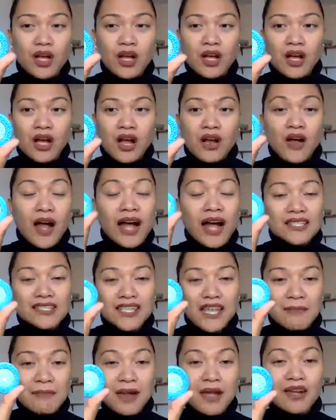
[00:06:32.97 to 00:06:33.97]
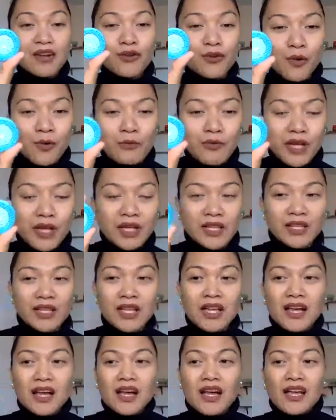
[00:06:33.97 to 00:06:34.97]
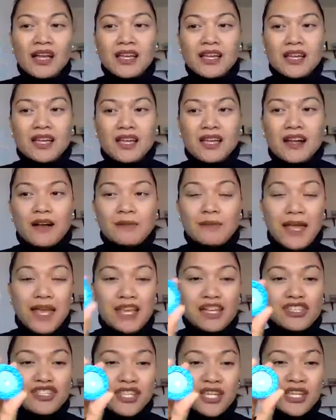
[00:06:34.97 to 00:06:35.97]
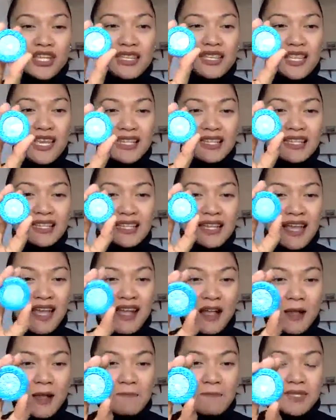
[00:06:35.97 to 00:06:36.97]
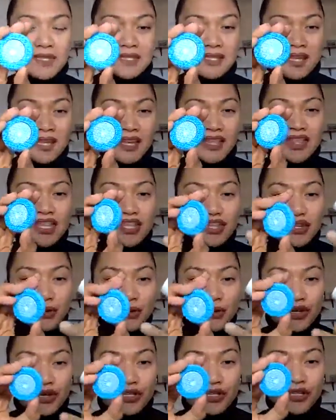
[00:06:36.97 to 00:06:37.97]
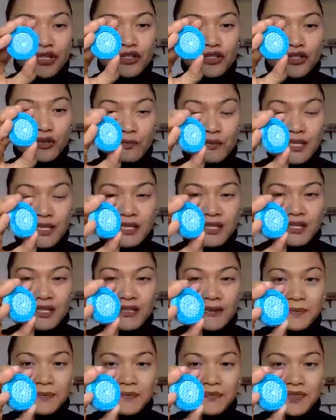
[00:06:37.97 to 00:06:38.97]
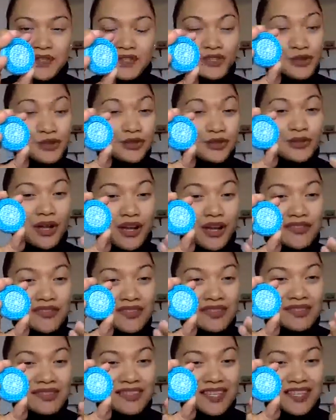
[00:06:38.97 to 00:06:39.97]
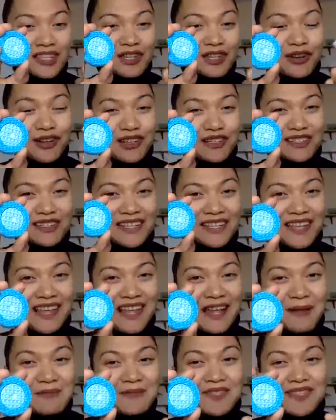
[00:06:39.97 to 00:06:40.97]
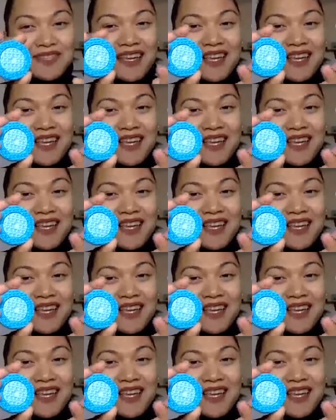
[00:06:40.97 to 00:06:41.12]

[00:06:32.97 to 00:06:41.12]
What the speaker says: antimicrobial agent that helps the dirt to be that helps